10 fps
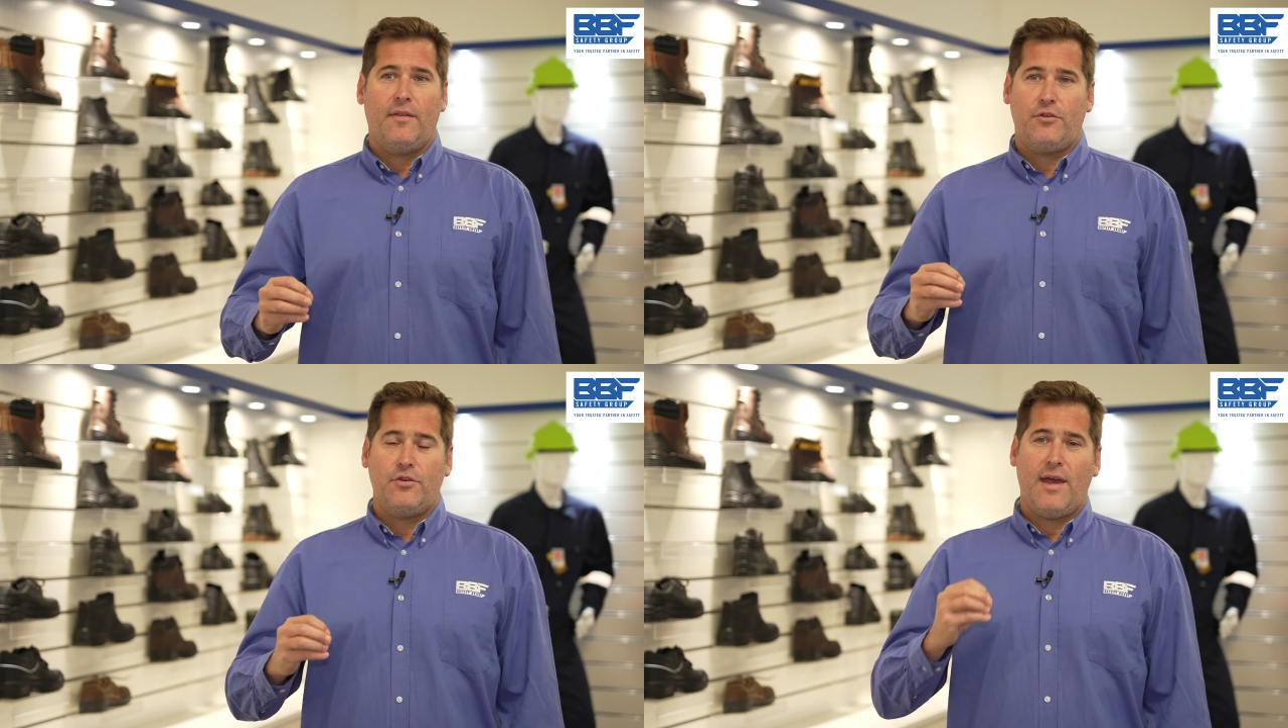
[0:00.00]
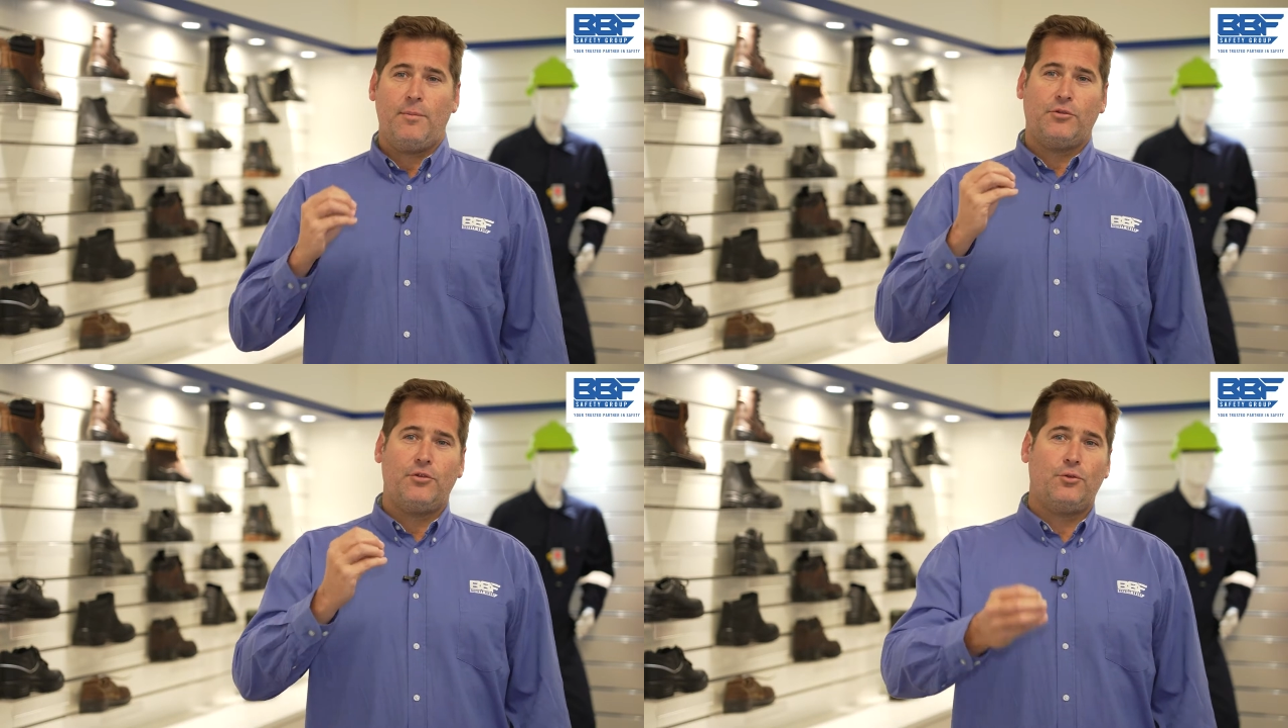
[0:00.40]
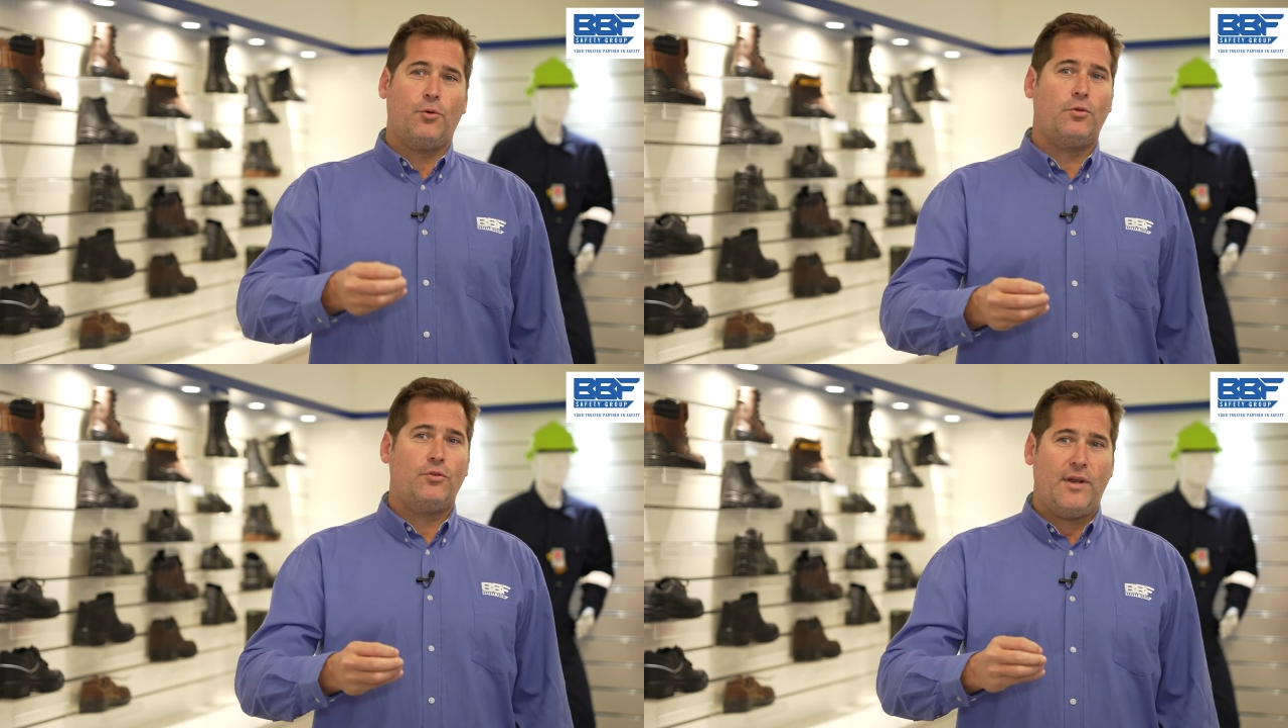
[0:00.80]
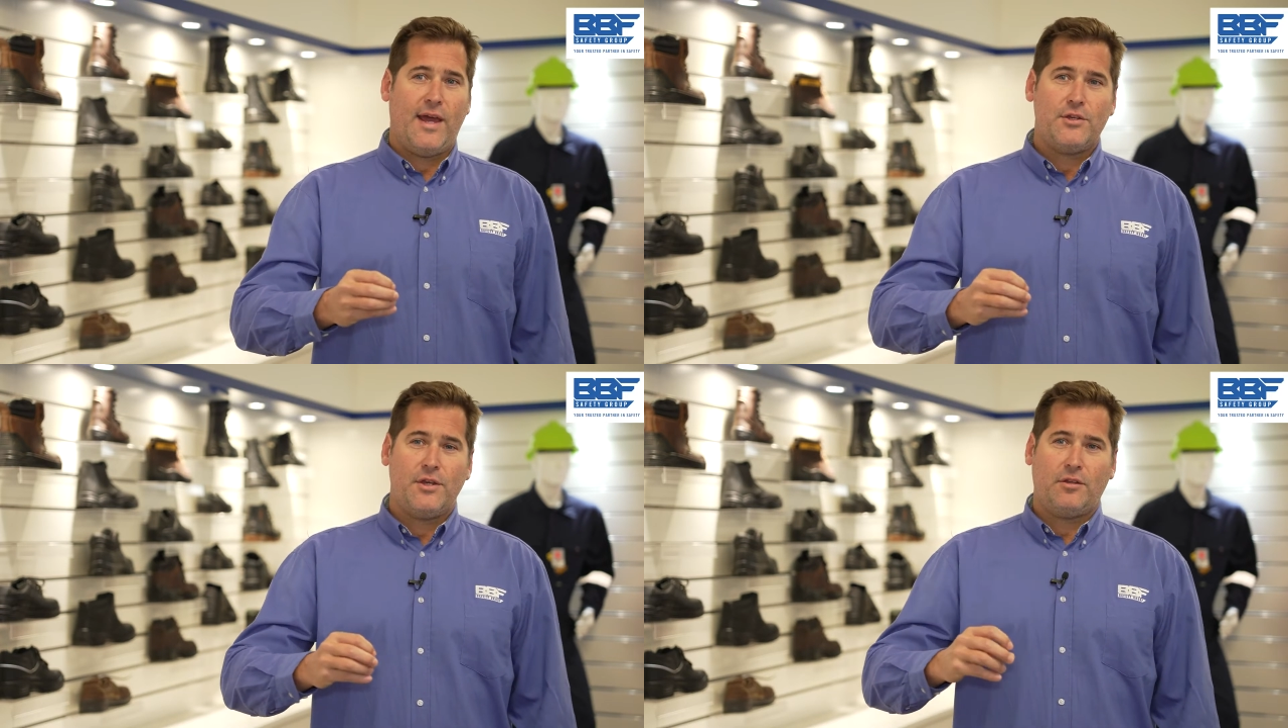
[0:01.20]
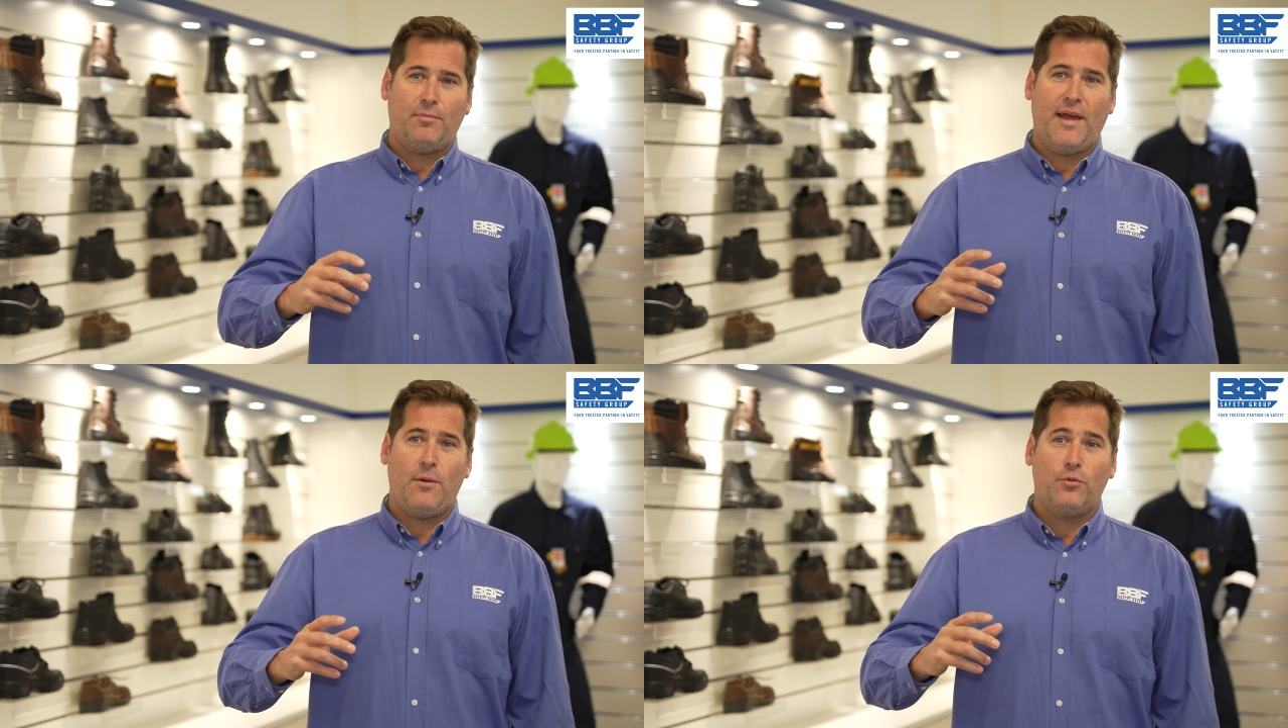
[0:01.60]
that you're able to talk to and actually
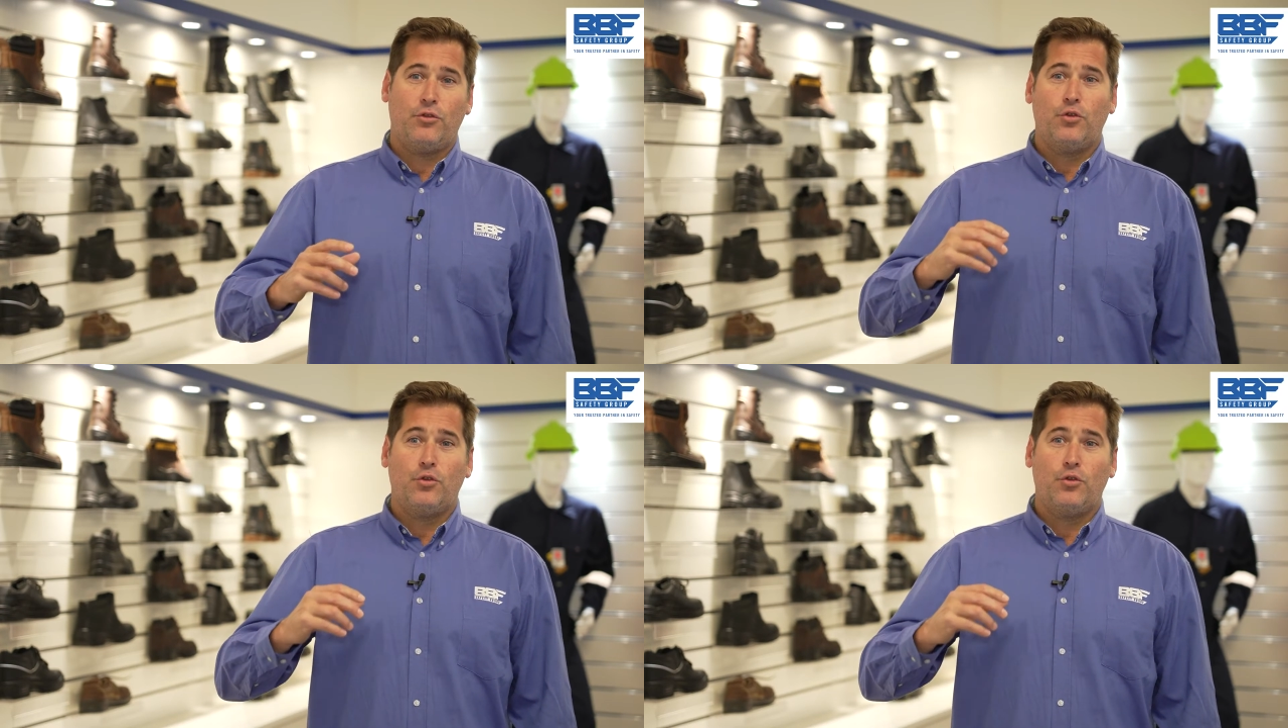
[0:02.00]
explain